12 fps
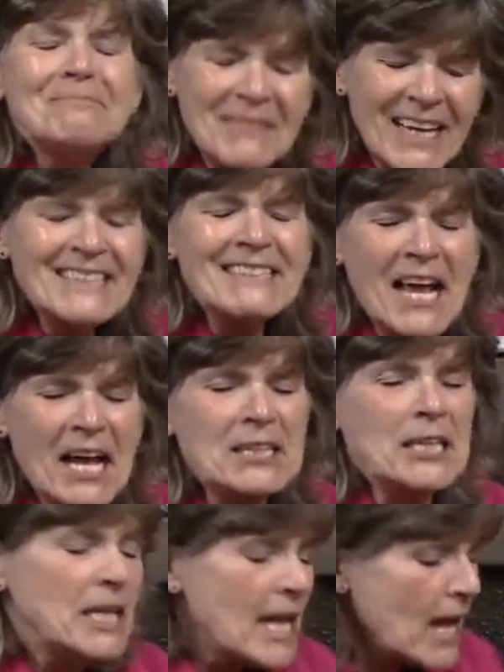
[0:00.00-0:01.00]

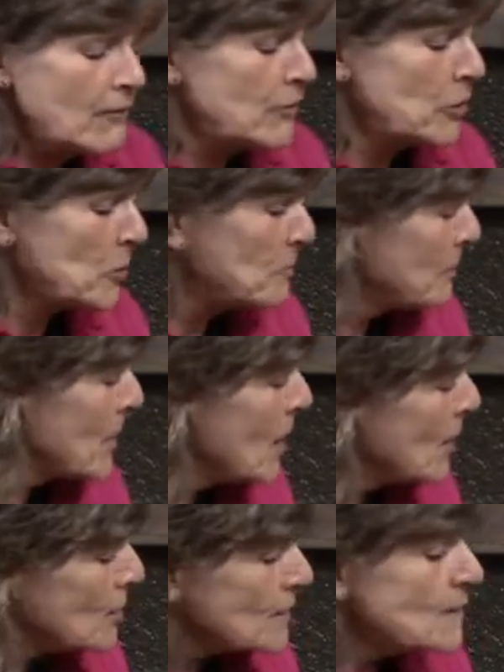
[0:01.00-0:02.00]
exactly heavier.
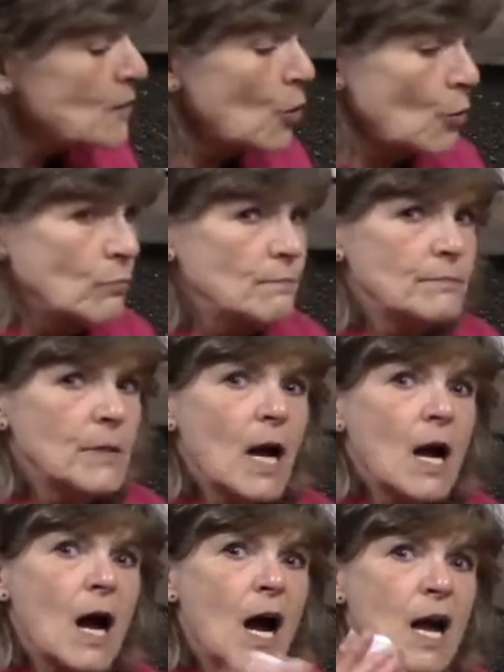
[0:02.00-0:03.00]
So
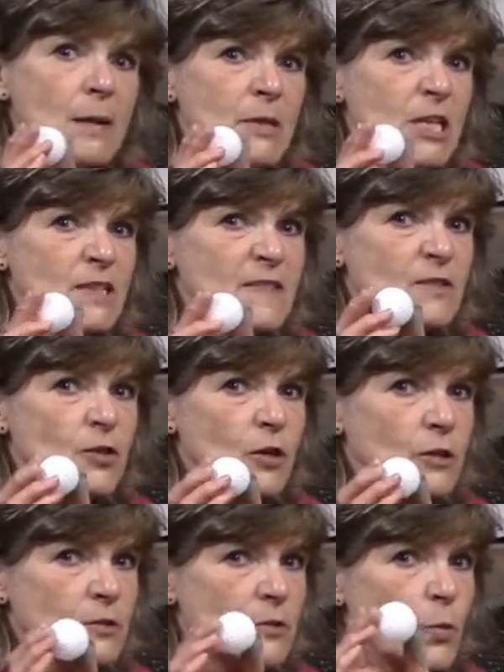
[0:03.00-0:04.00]
I'm going to
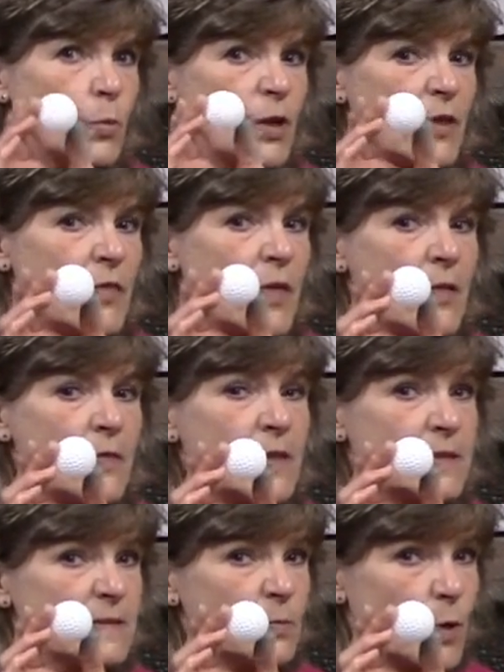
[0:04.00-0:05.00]
start with
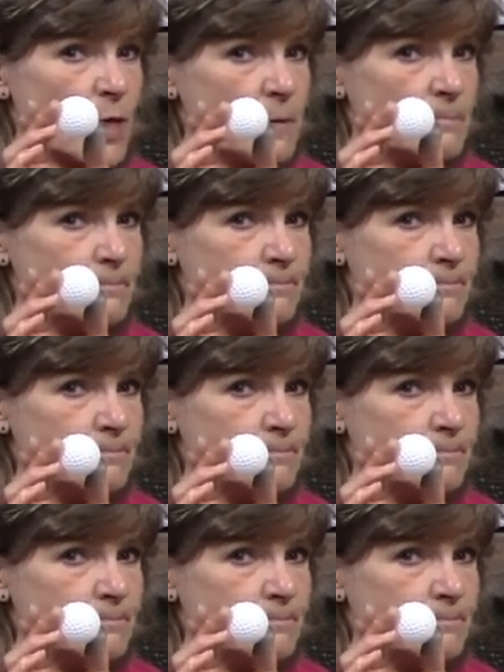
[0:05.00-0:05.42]
this one.